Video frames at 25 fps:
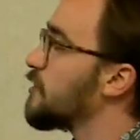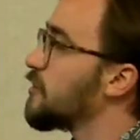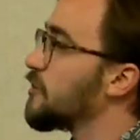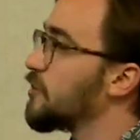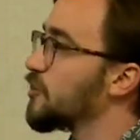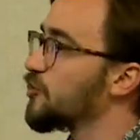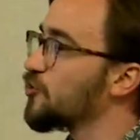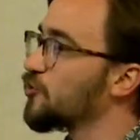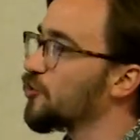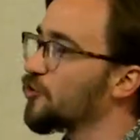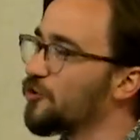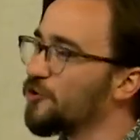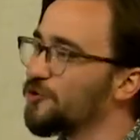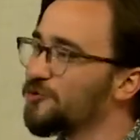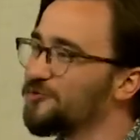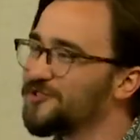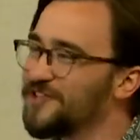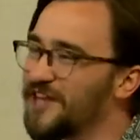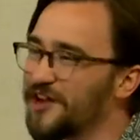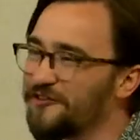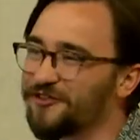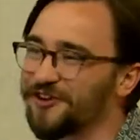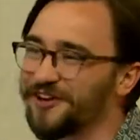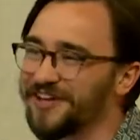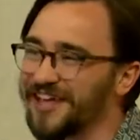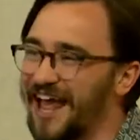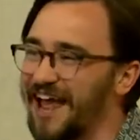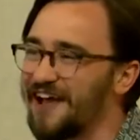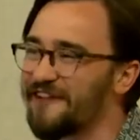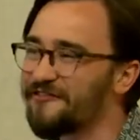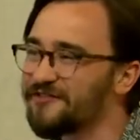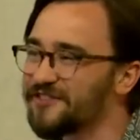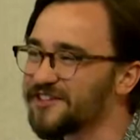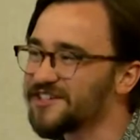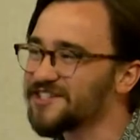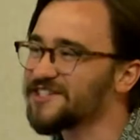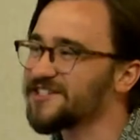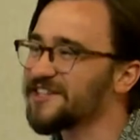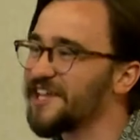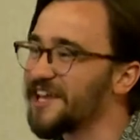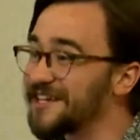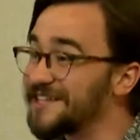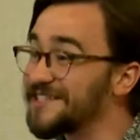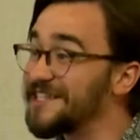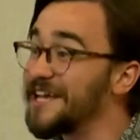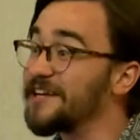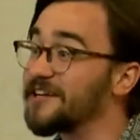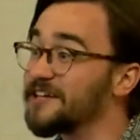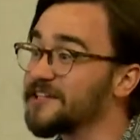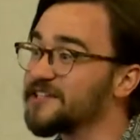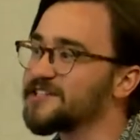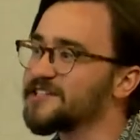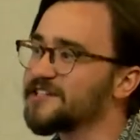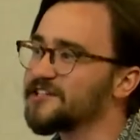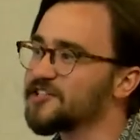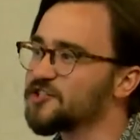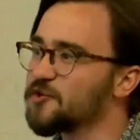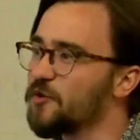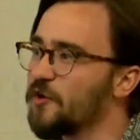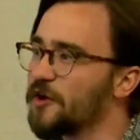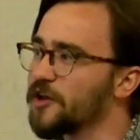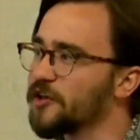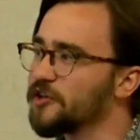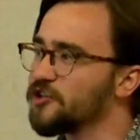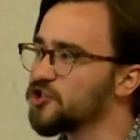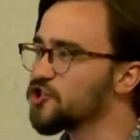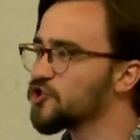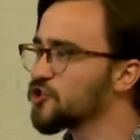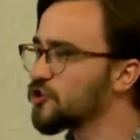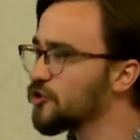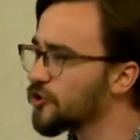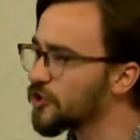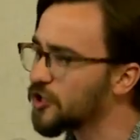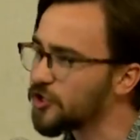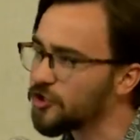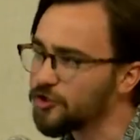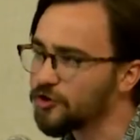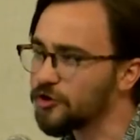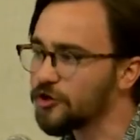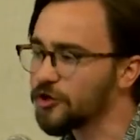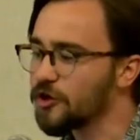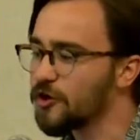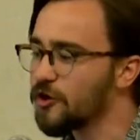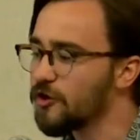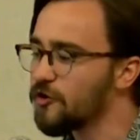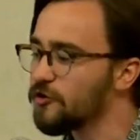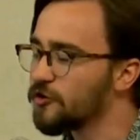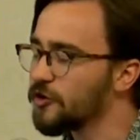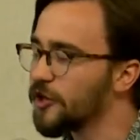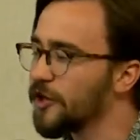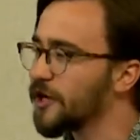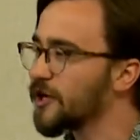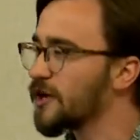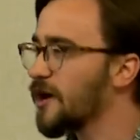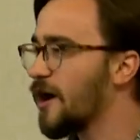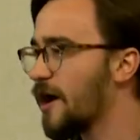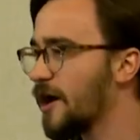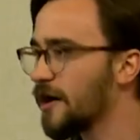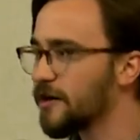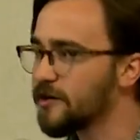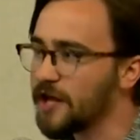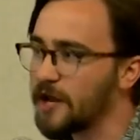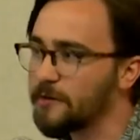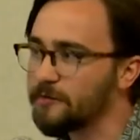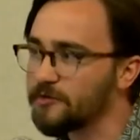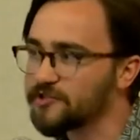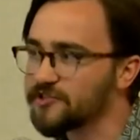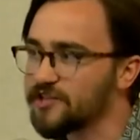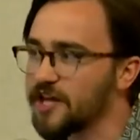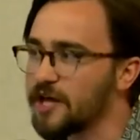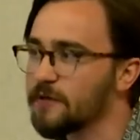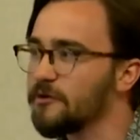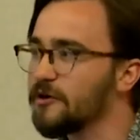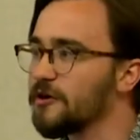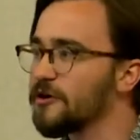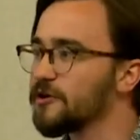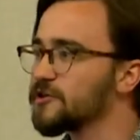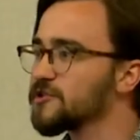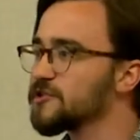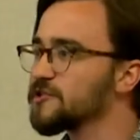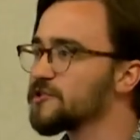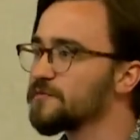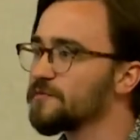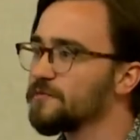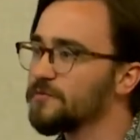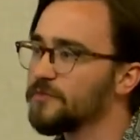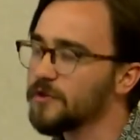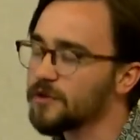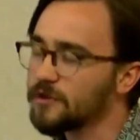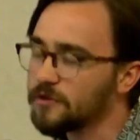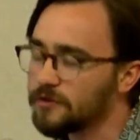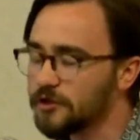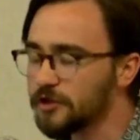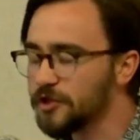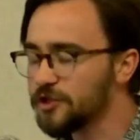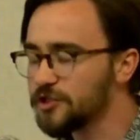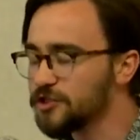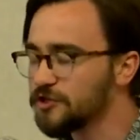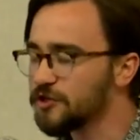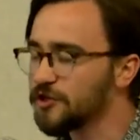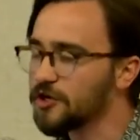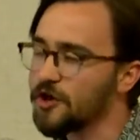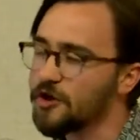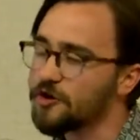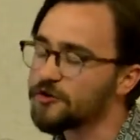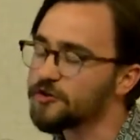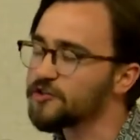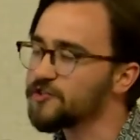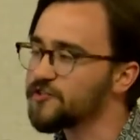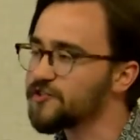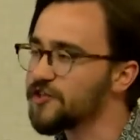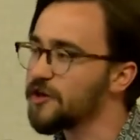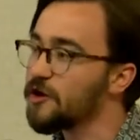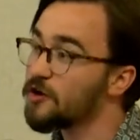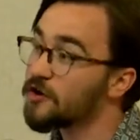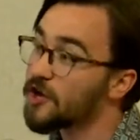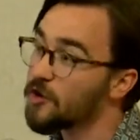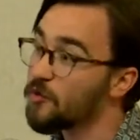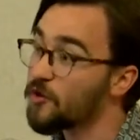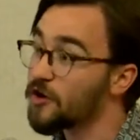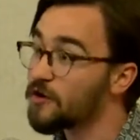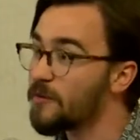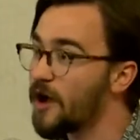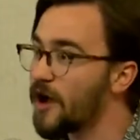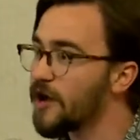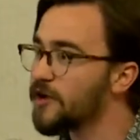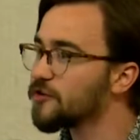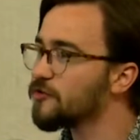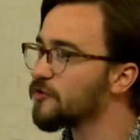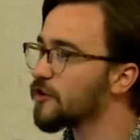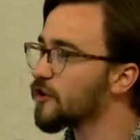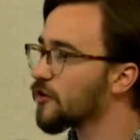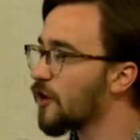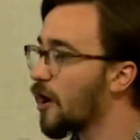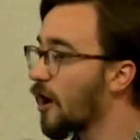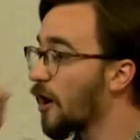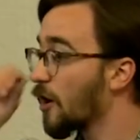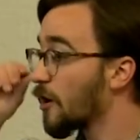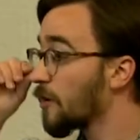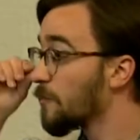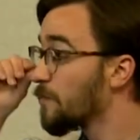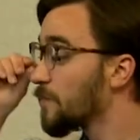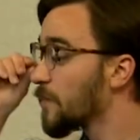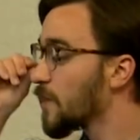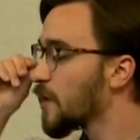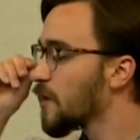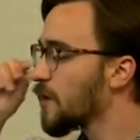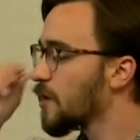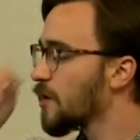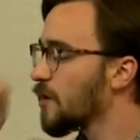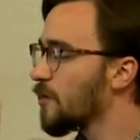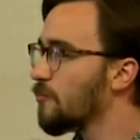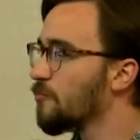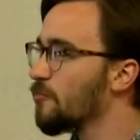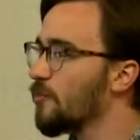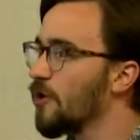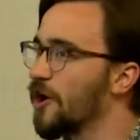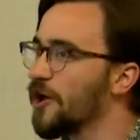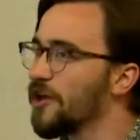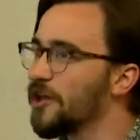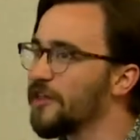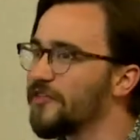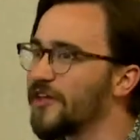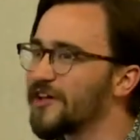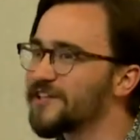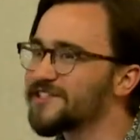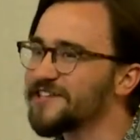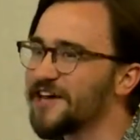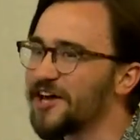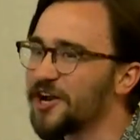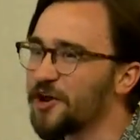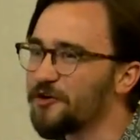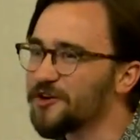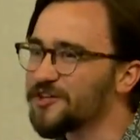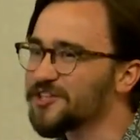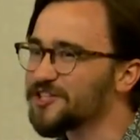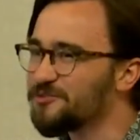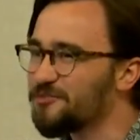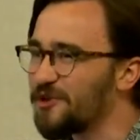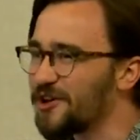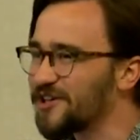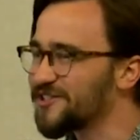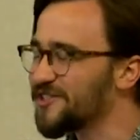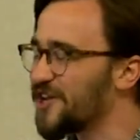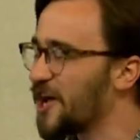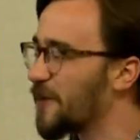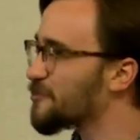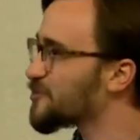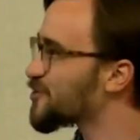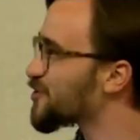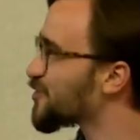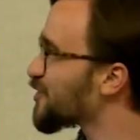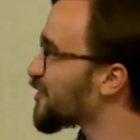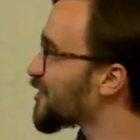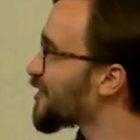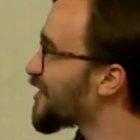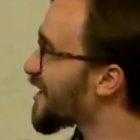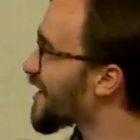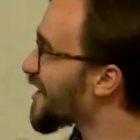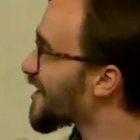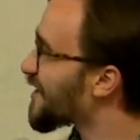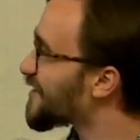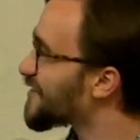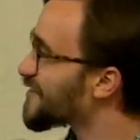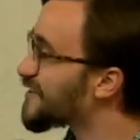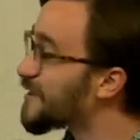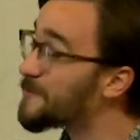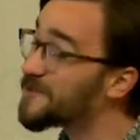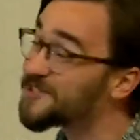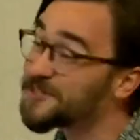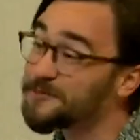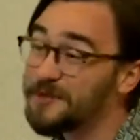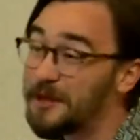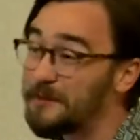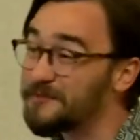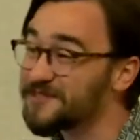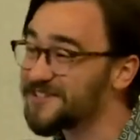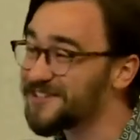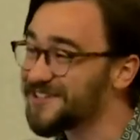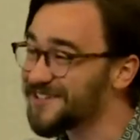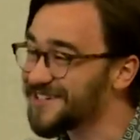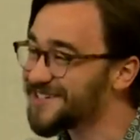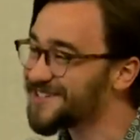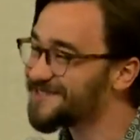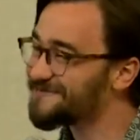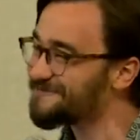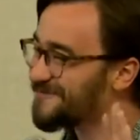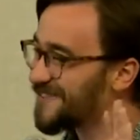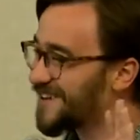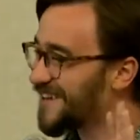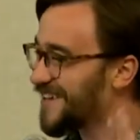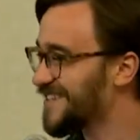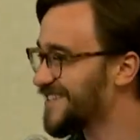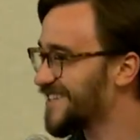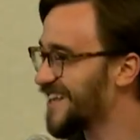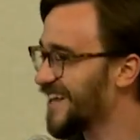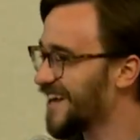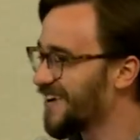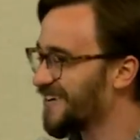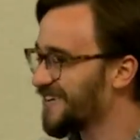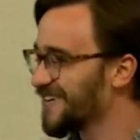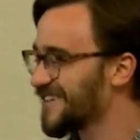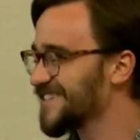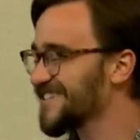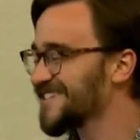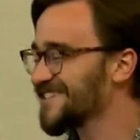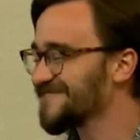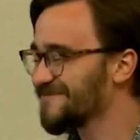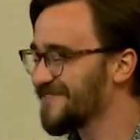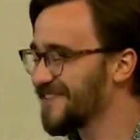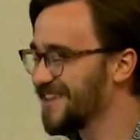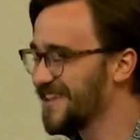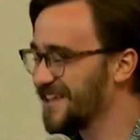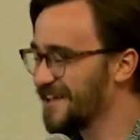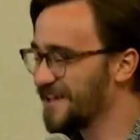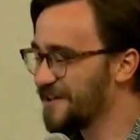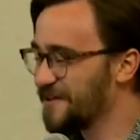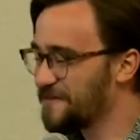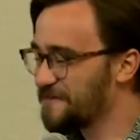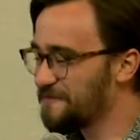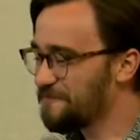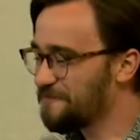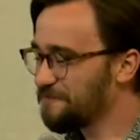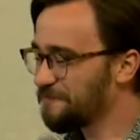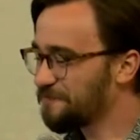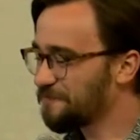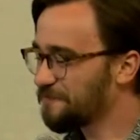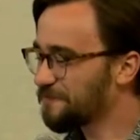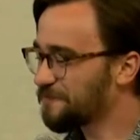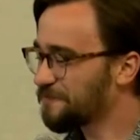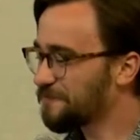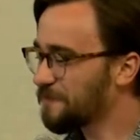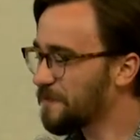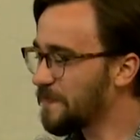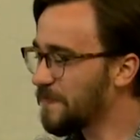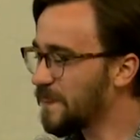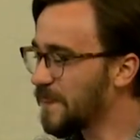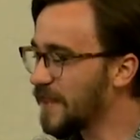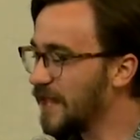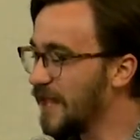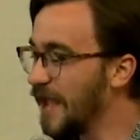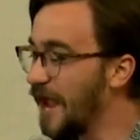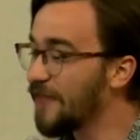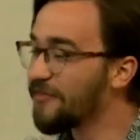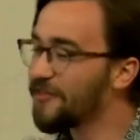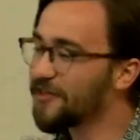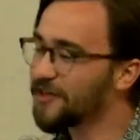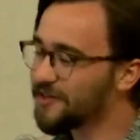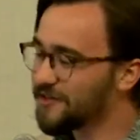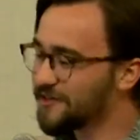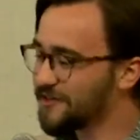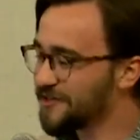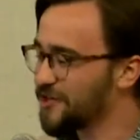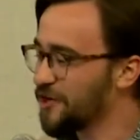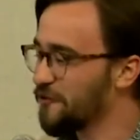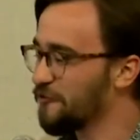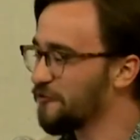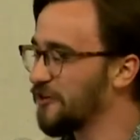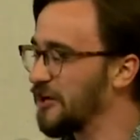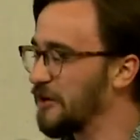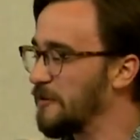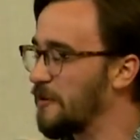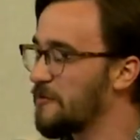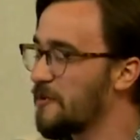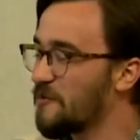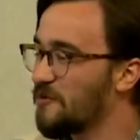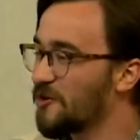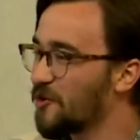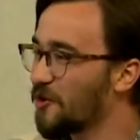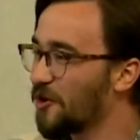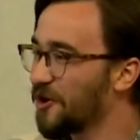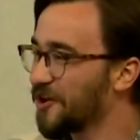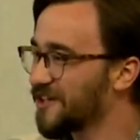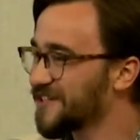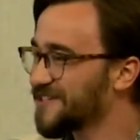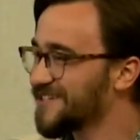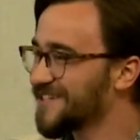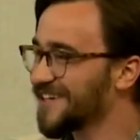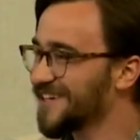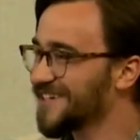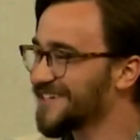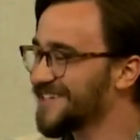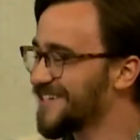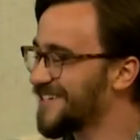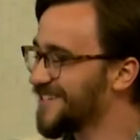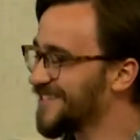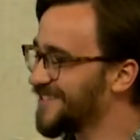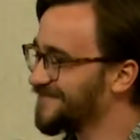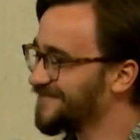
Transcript: you'll definitely have this tendency to want to just look at your code, hide Apple's libraries, look at your code and say, okay, what am I doing wrong? But that's not always the best option. And I mean, sometimes it is, but it's not always. And then don't forget about memory warnings, like I said.